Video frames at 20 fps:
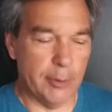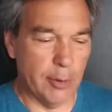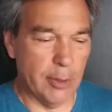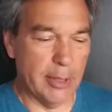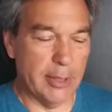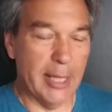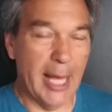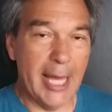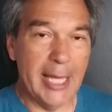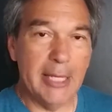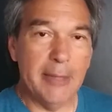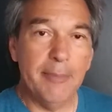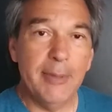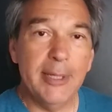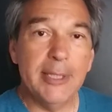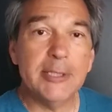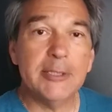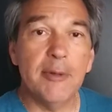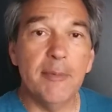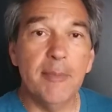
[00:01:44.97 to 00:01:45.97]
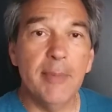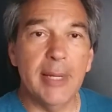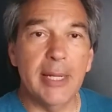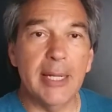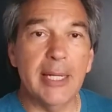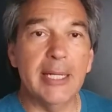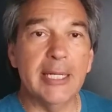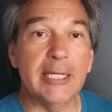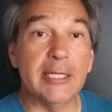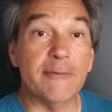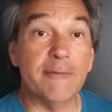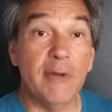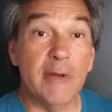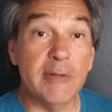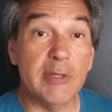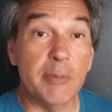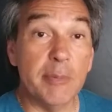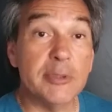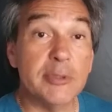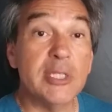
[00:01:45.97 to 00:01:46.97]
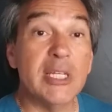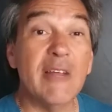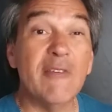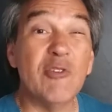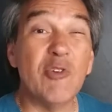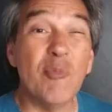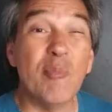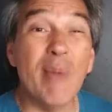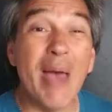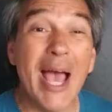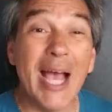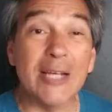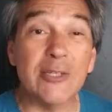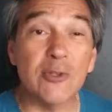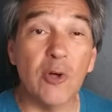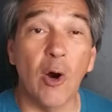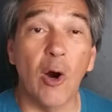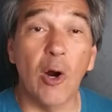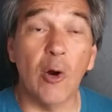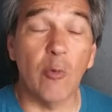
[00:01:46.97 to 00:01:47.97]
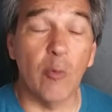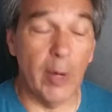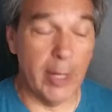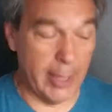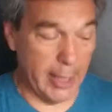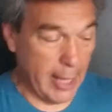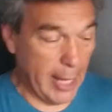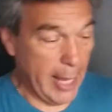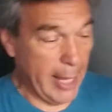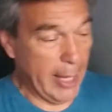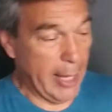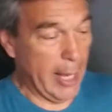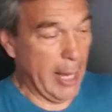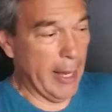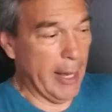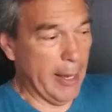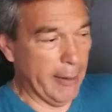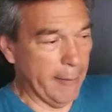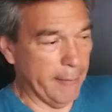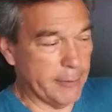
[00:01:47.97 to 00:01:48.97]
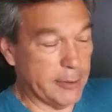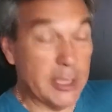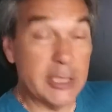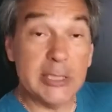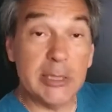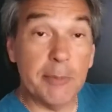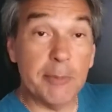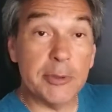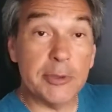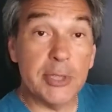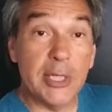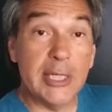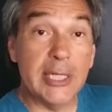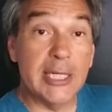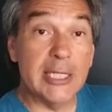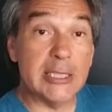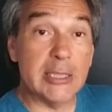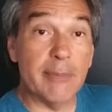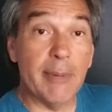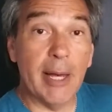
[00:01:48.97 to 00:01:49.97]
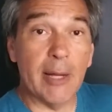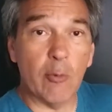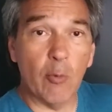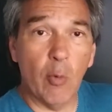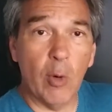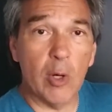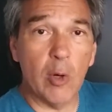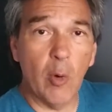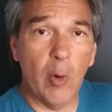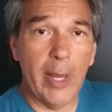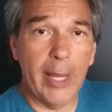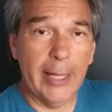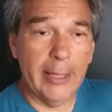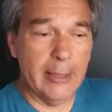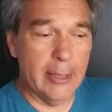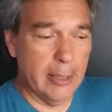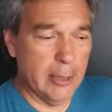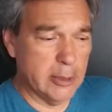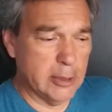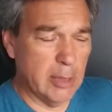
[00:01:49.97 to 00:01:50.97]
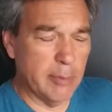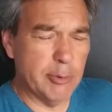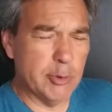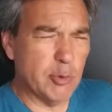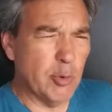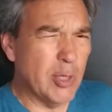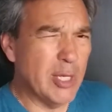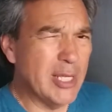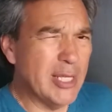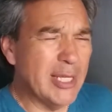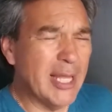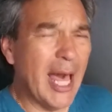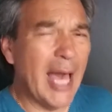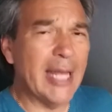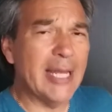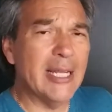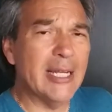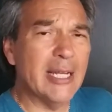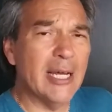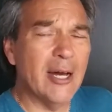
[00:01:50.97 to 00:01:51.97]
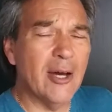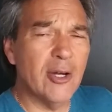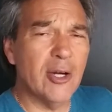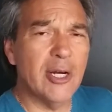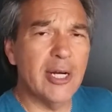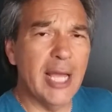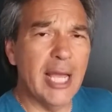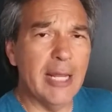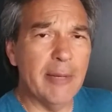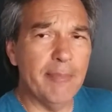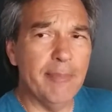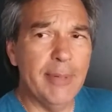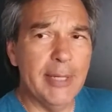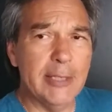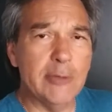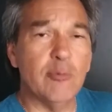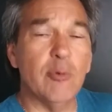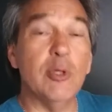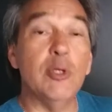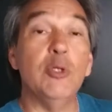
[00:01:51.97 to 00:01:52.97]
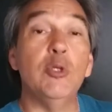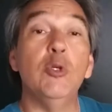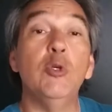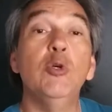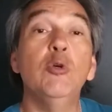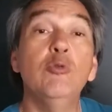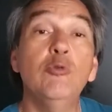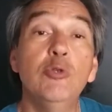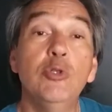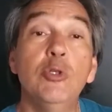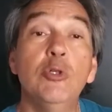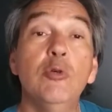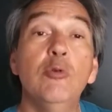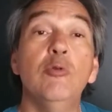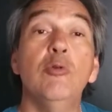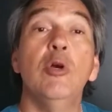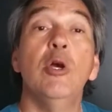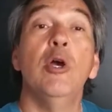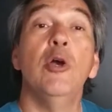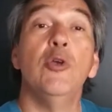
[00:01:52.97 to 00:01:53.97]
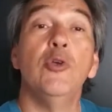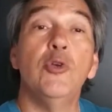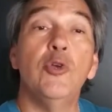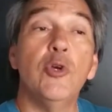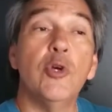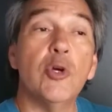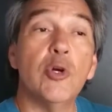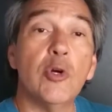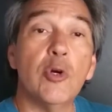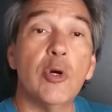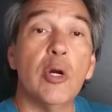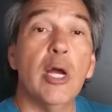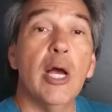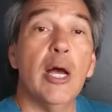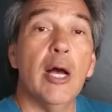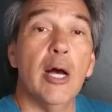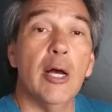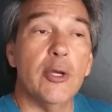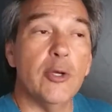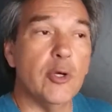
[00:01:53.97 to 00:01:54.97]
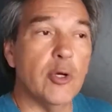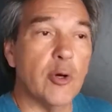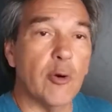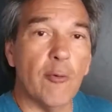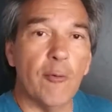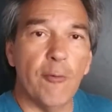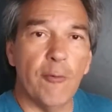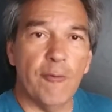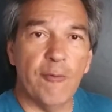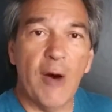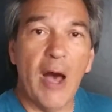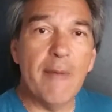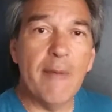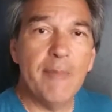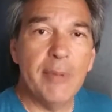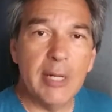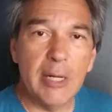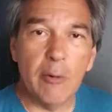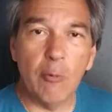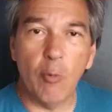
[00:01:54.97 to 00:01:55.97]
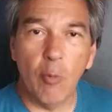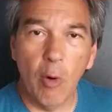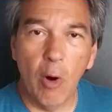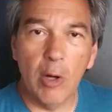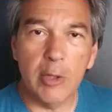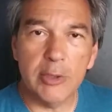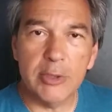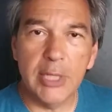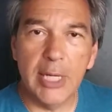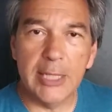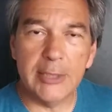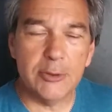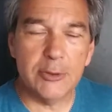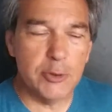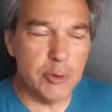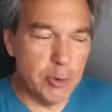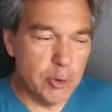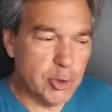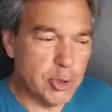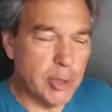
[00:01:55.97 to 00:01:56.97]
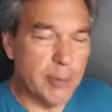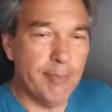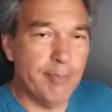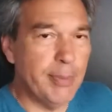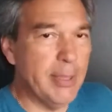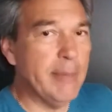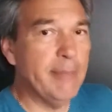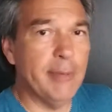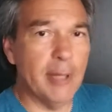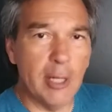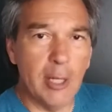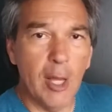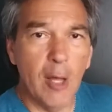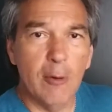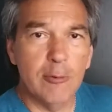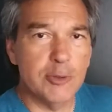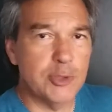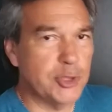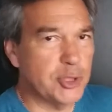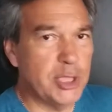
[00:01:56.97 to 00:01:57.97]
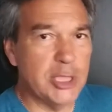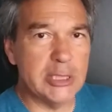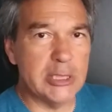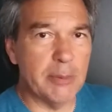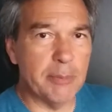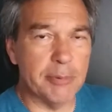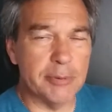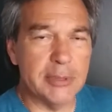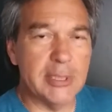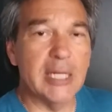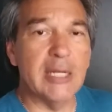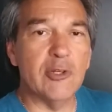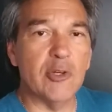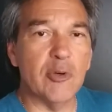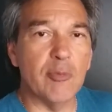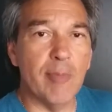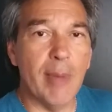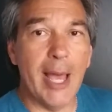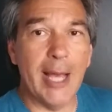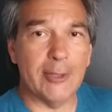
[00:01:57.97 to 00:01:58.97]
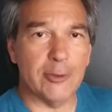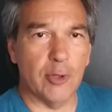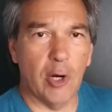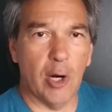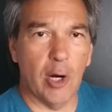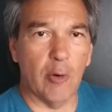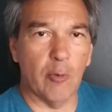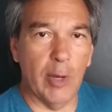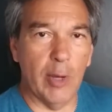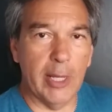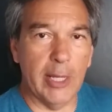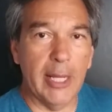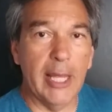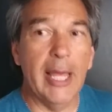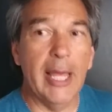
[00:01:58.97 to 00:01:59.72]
90 beats a minute is 50% of your max heart rate. 60% is about 108. So between 90 and 108 beats, when you do your 5-minute walk test, you should be below 60% of your max heart rate.